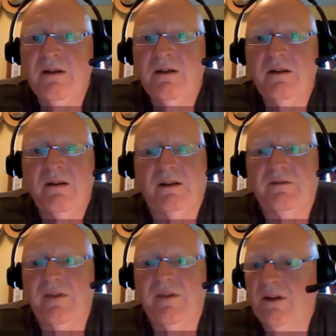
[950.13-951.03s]
of
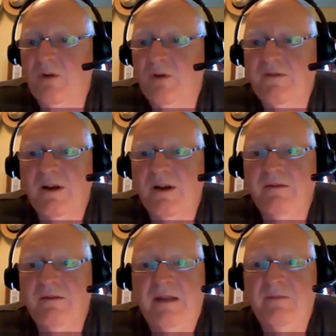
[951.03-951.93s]
the Grief
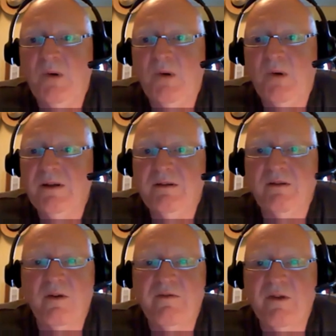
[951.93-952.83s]
Recovery Handbook.
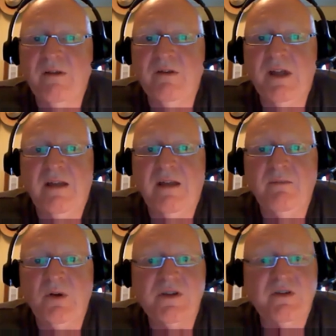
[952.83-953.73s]
Grief Recovery
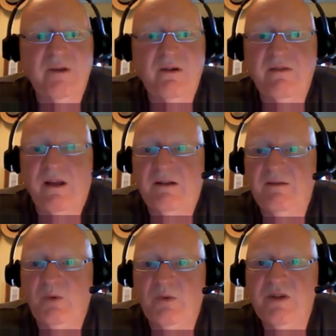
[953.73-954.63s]
Handbook is a very
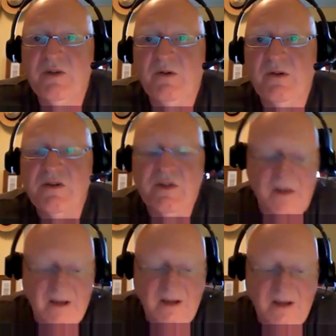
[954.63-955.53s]
valuable resource,
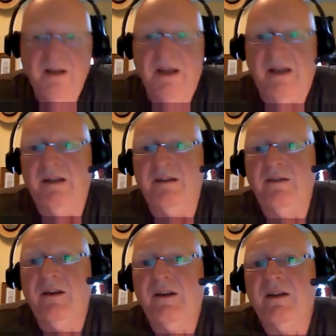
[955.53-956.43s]
and
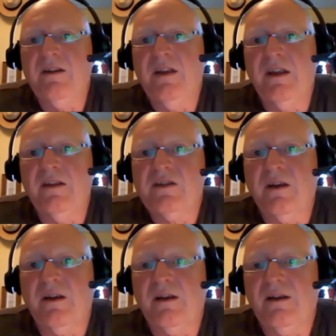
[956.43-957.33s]
it's
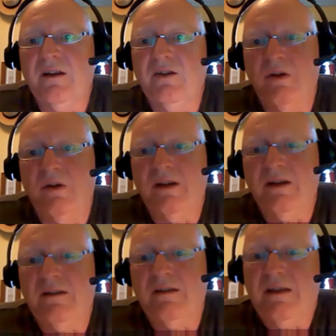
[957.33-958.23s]
you can
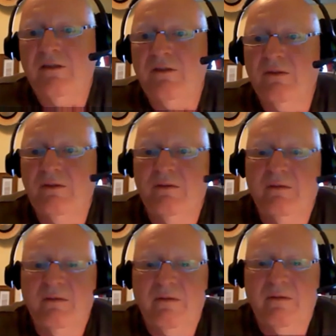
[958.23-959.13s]
get that
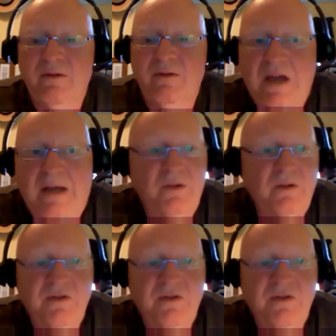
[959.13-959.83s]
through Chapters,